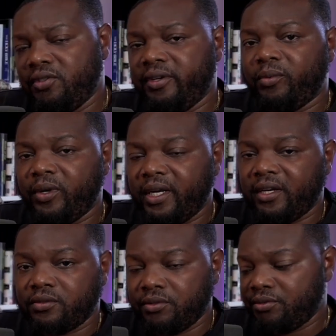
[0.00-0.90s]

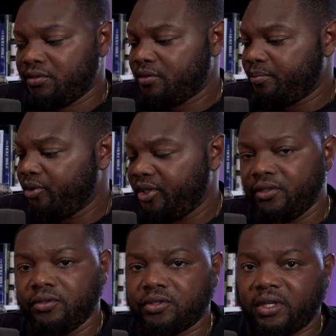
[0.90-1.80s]
warehouse, which was pretty
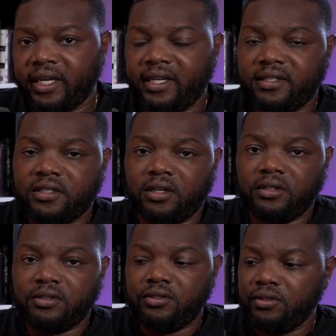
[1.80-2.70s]
cool. So I got to talk
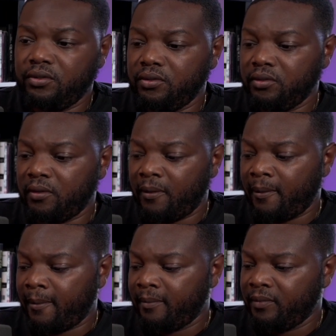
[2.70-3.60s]
to
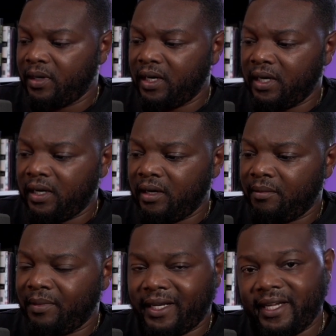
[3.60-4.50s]

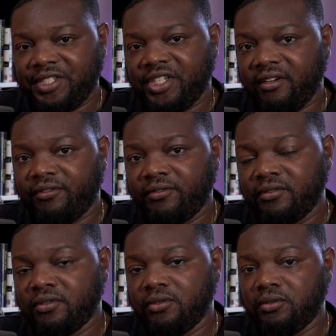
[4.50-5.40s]
my guy Jeff,
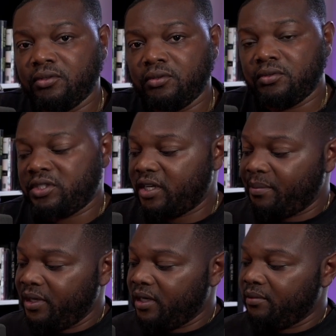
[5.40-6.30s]
who set
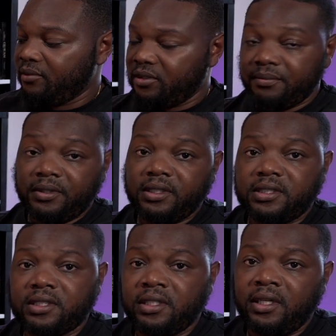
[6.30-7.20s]
me up with the
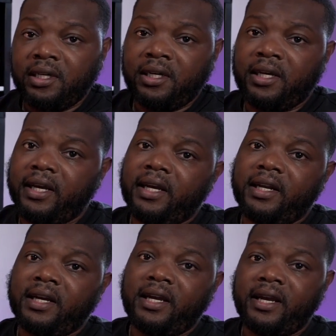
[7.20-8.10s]
books. And
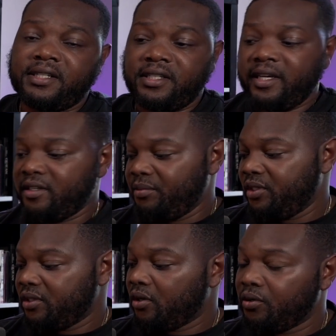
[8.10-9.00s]
I actually got to meet
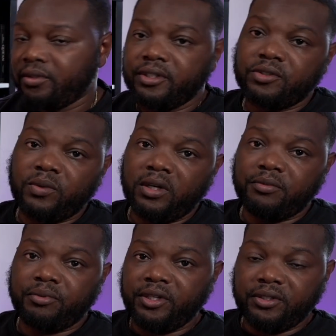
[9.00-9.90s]
the owner as well.
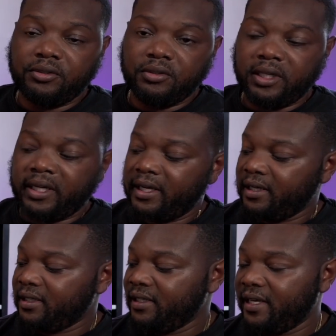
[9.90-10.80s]
Pretty cool guy.
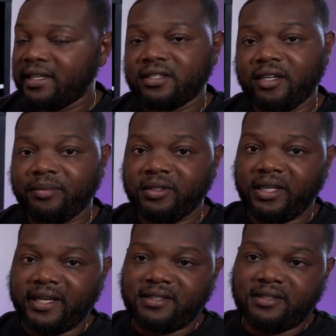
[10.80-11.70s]
He has a couple of
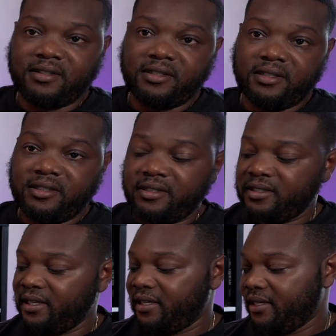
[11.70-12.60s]
licenses
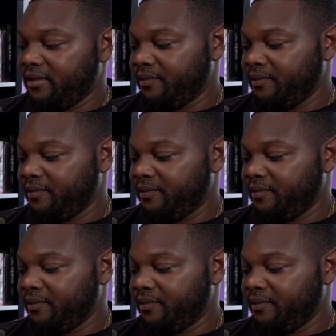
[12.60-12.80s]
and